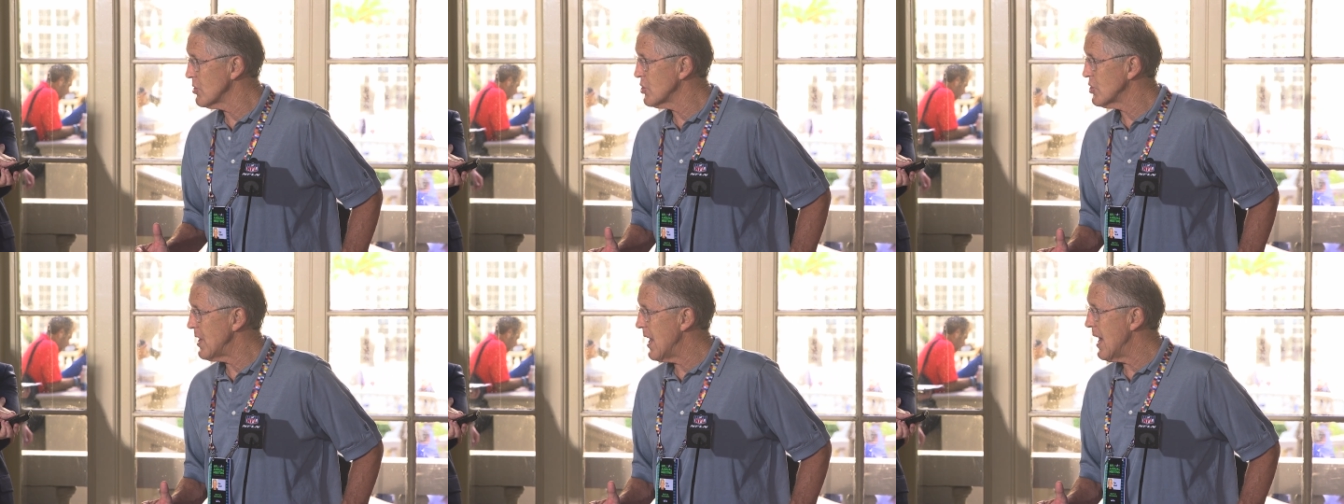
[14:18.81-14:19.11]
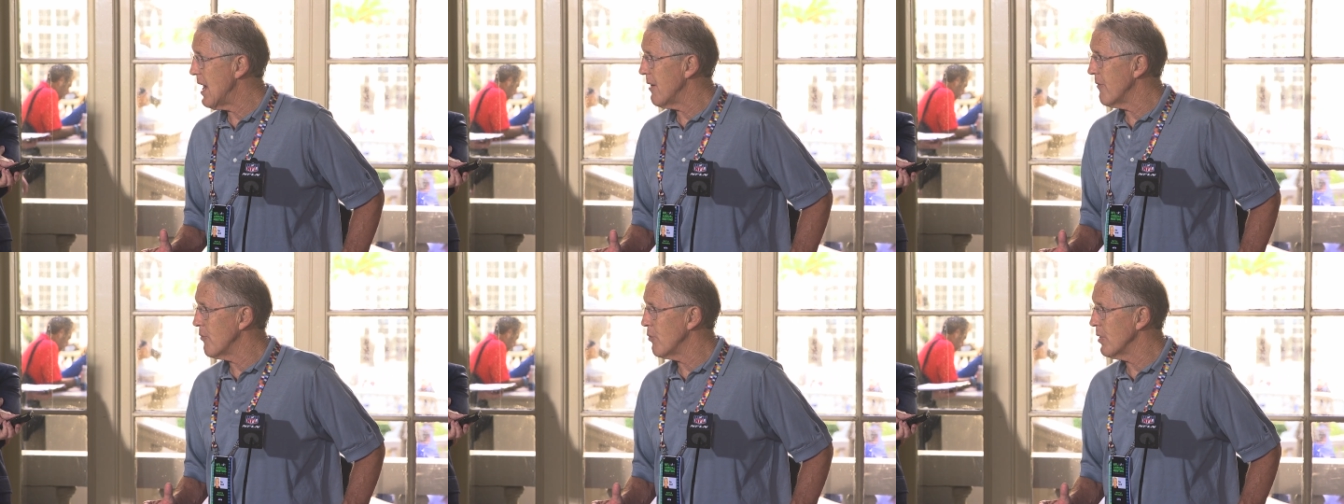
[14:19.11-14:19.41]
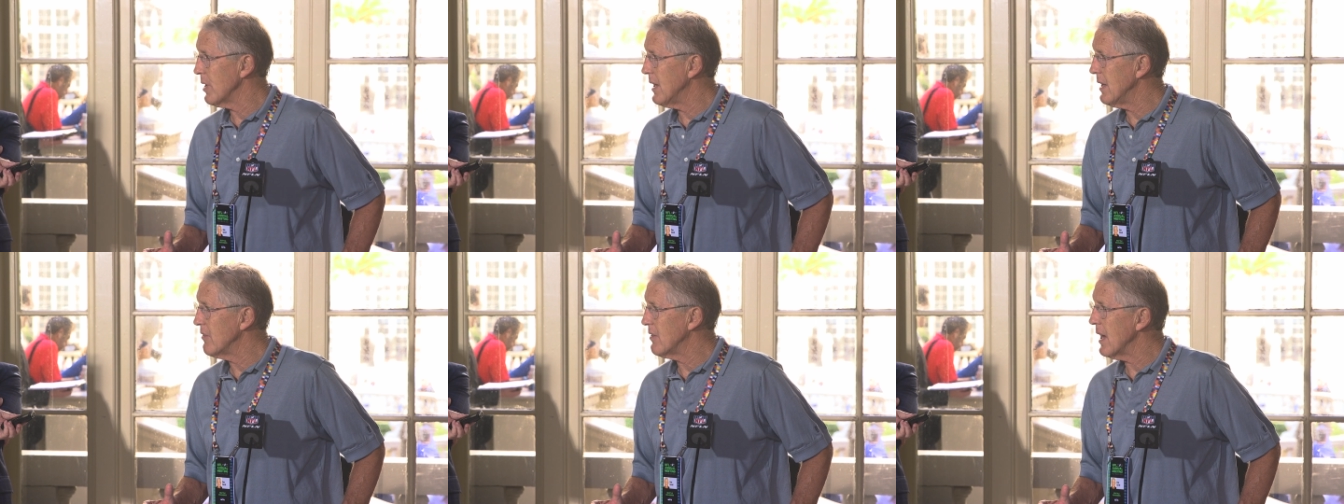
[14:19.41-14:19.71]
staff
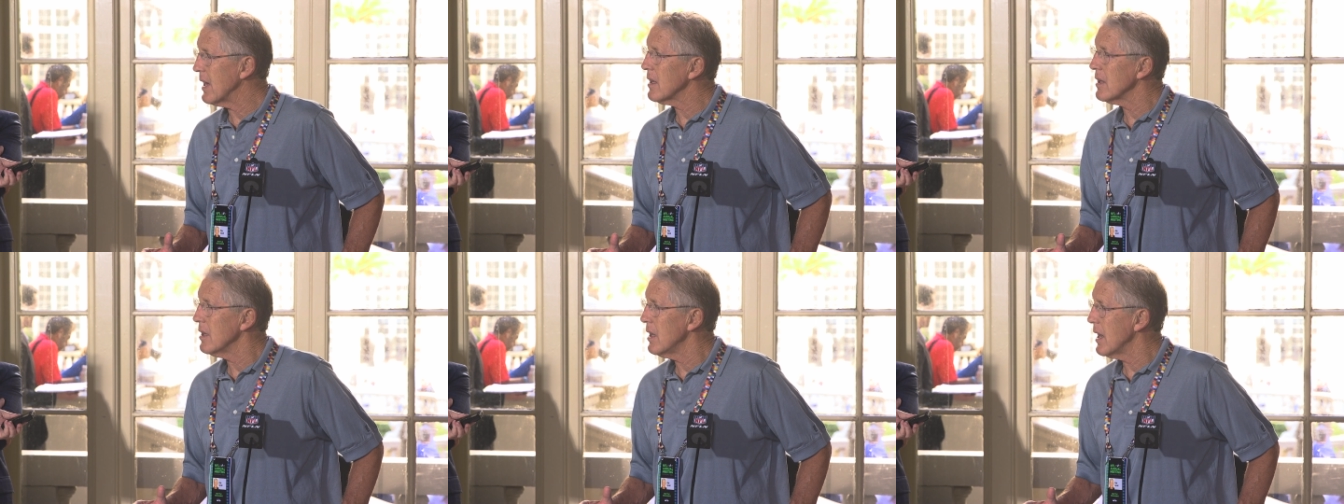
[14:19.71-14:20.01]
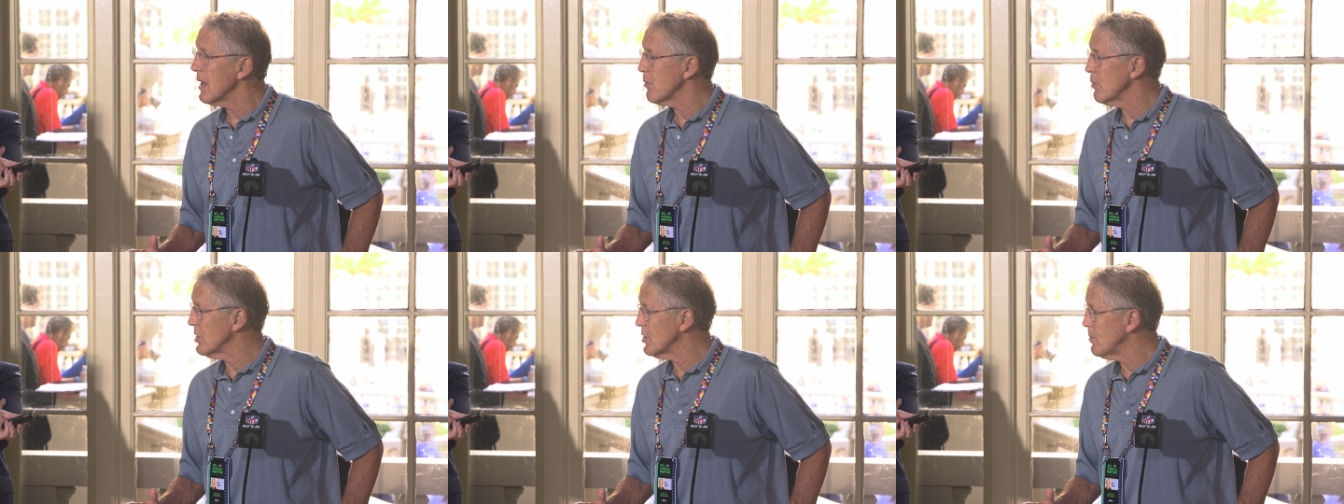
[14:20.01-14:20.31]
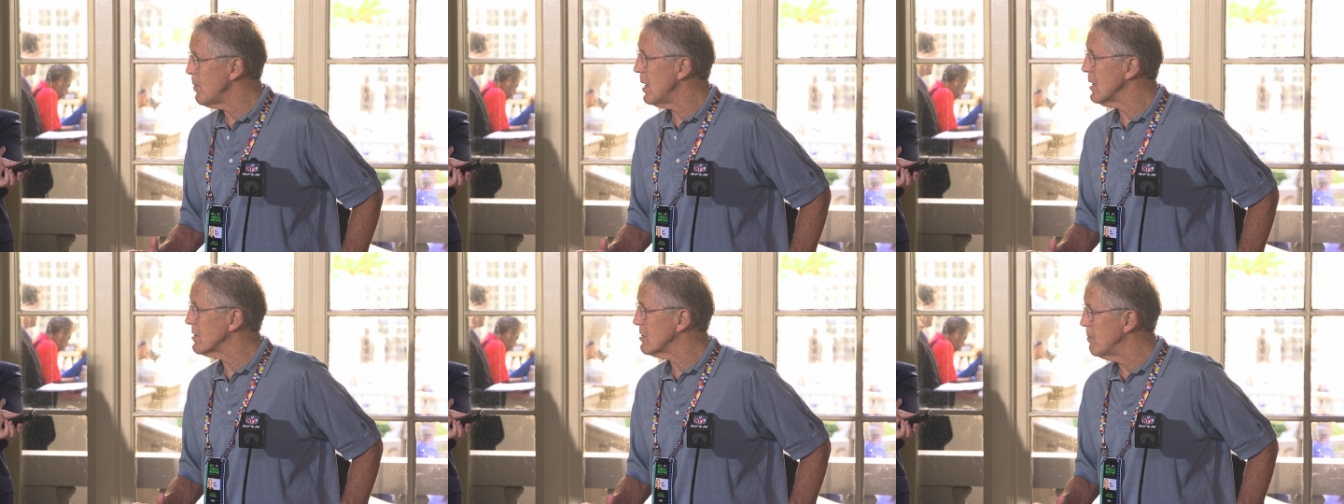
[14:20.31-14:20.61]
where he's had a lot of
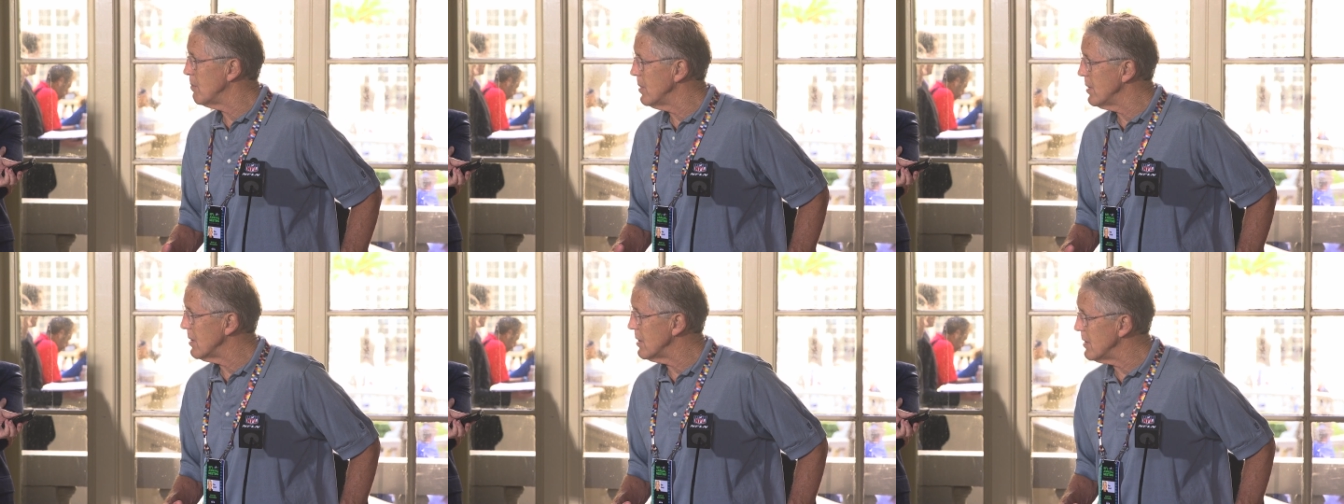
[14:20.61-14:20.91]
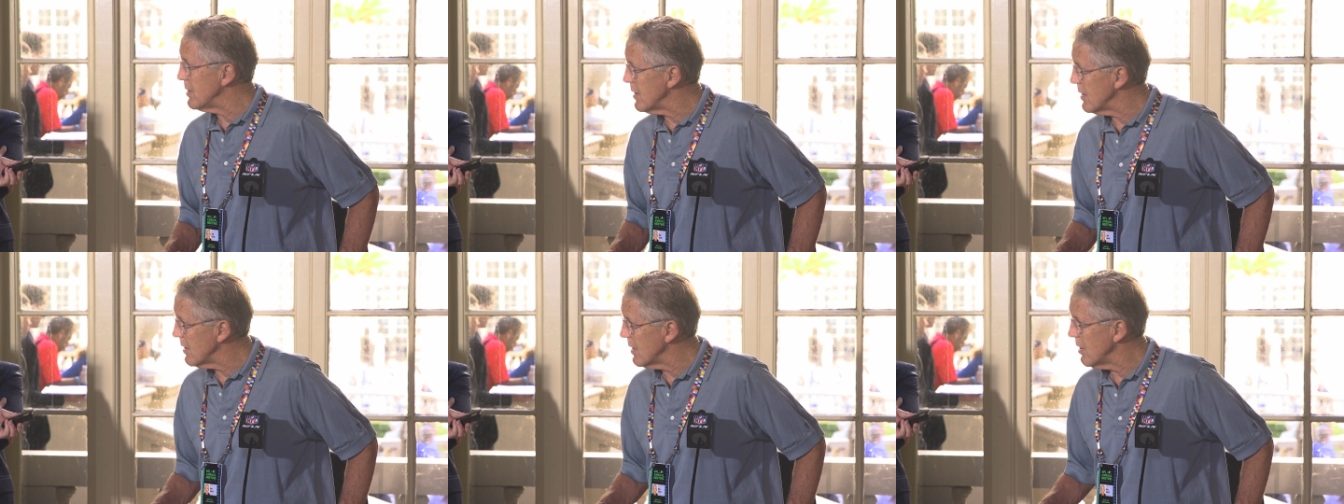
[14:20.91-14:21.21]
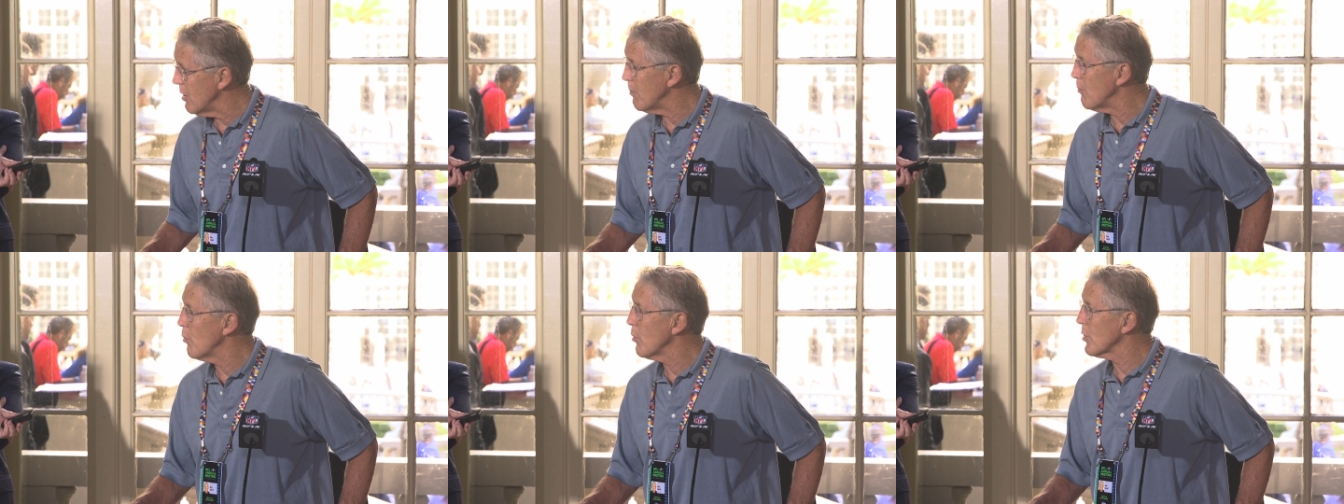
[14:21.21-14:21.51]
responsibility to
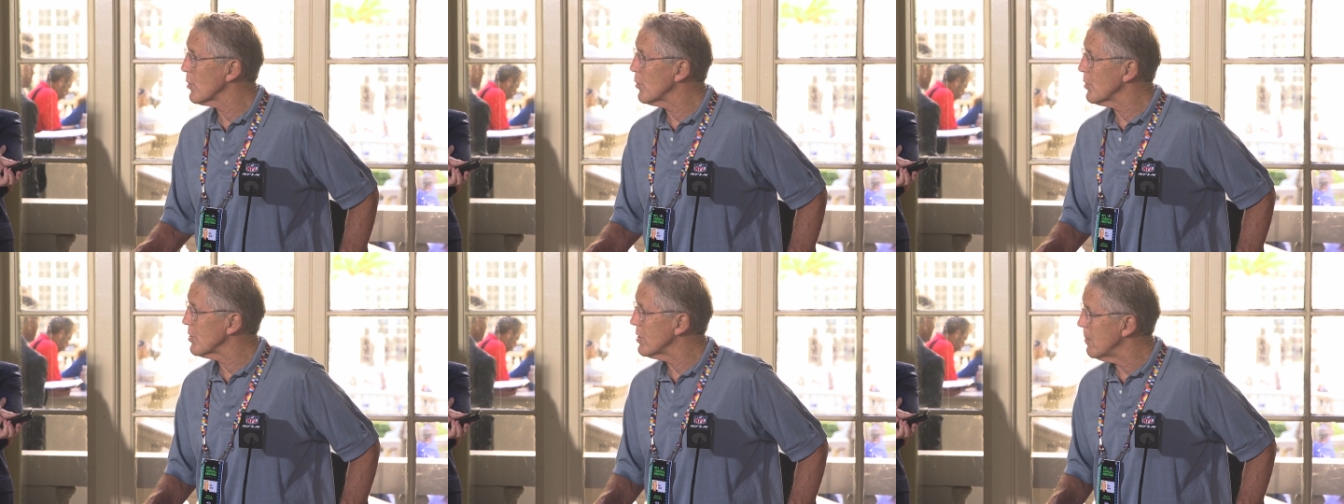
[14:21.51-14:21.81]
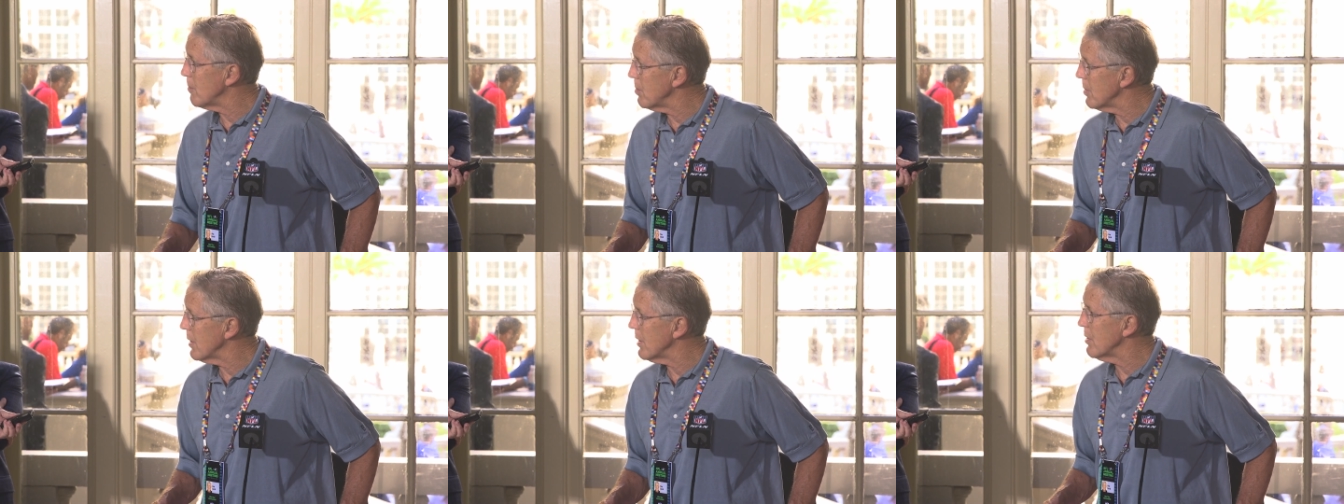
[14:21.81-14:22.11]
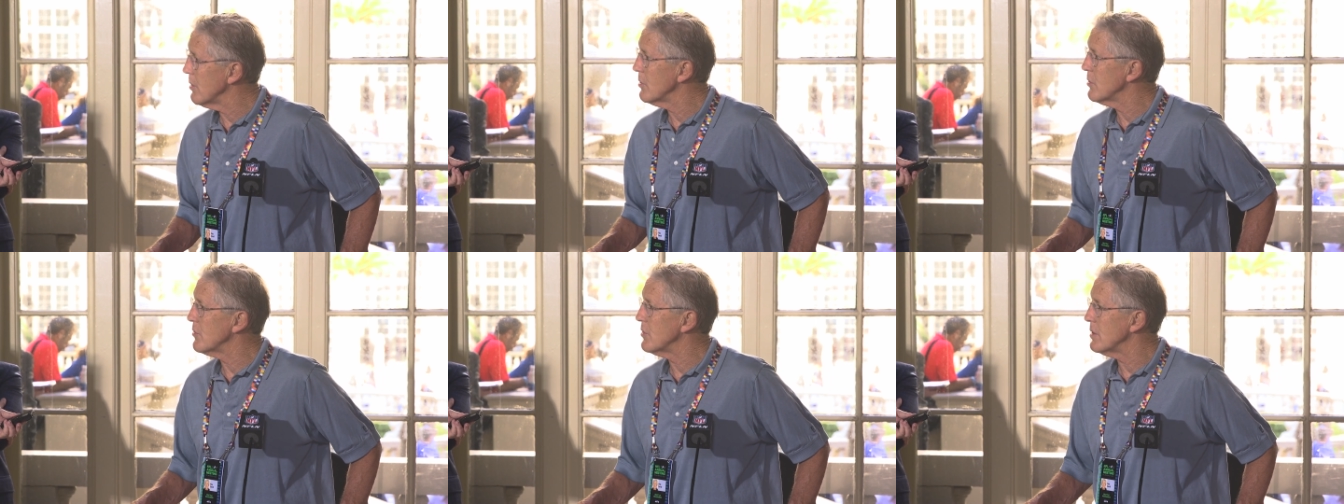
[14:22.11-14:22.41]
help work with the
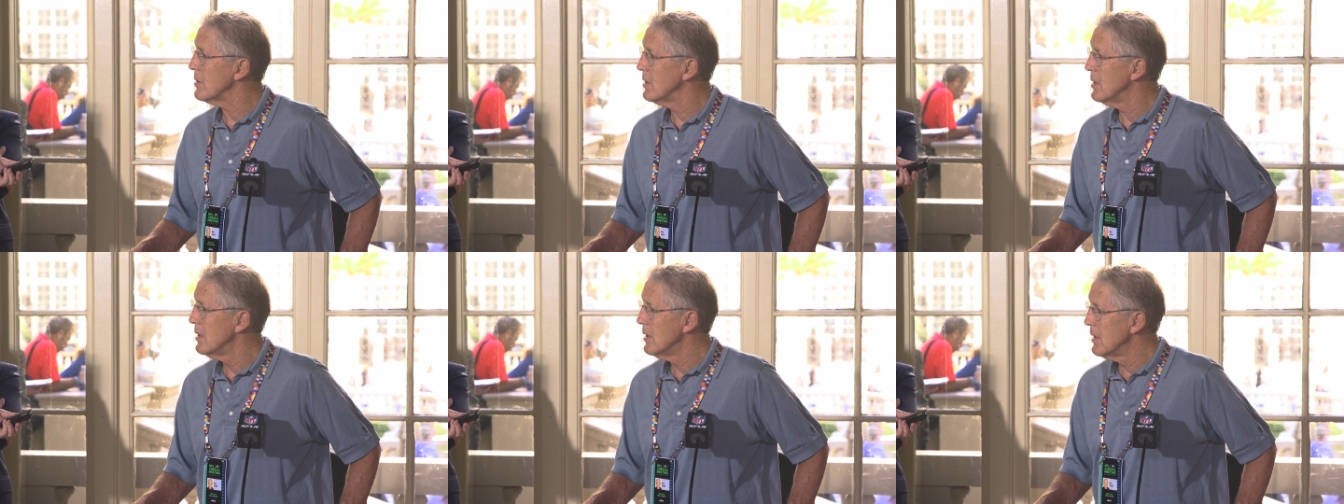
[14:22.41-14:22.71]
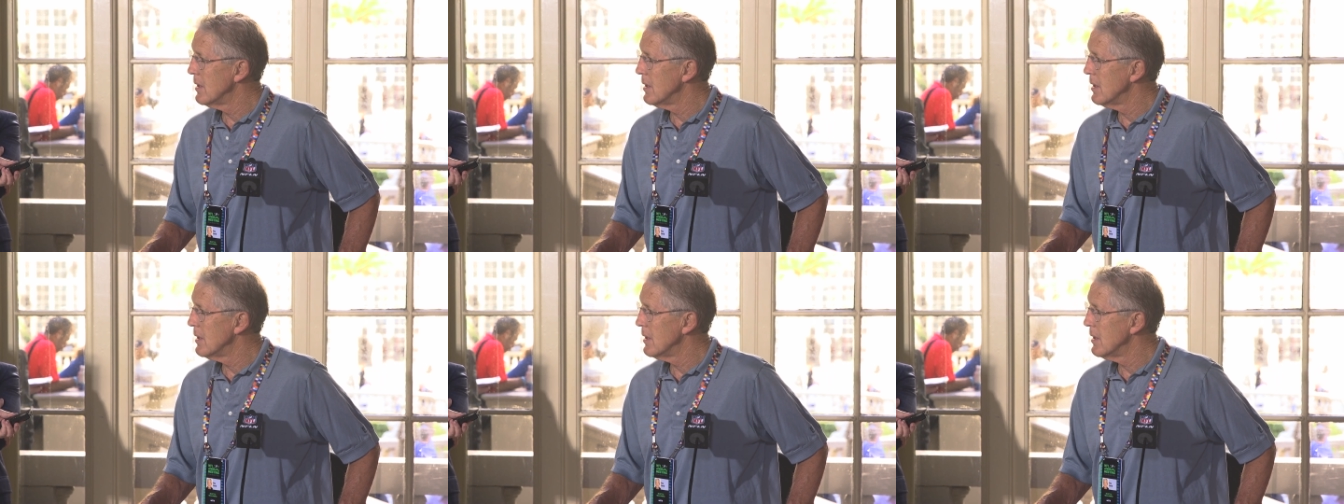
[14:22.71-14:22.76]
players and,